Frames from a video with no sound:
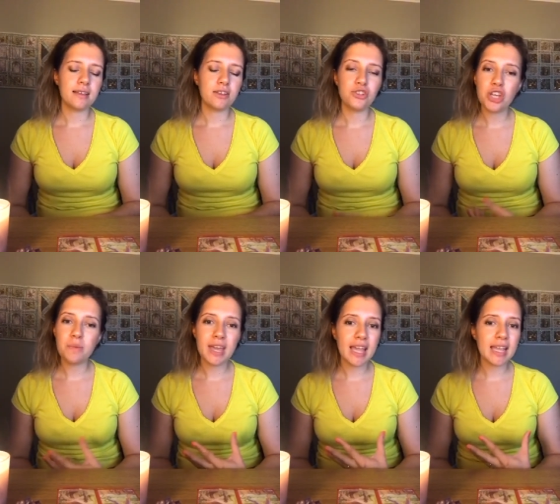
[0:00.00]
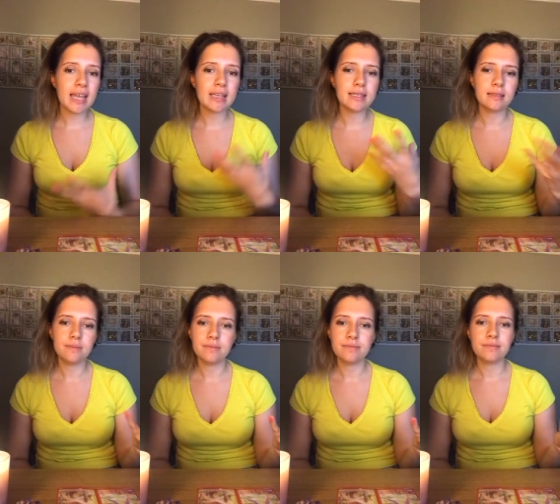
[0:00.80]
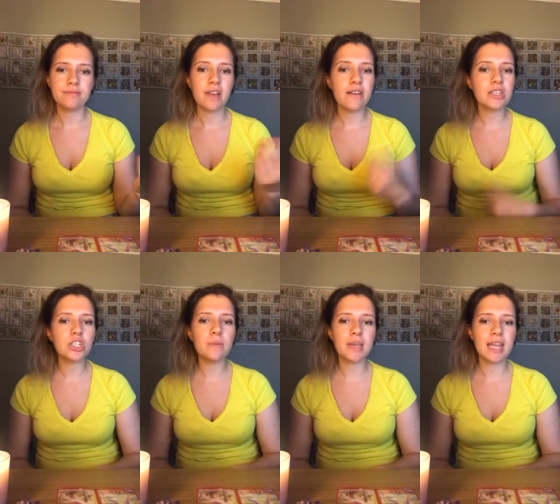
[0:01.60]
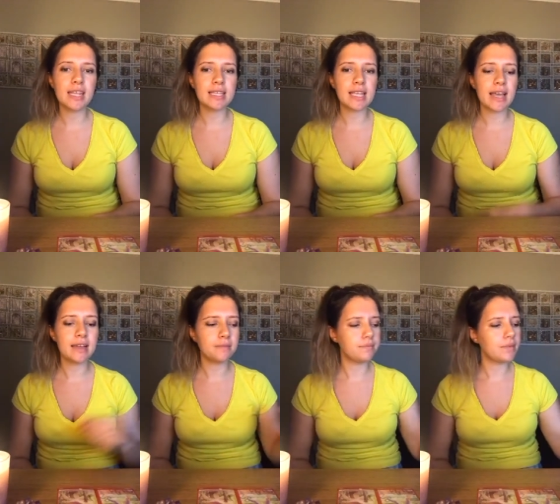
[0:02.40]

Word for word: new Beginnings. There is New Beginnings here.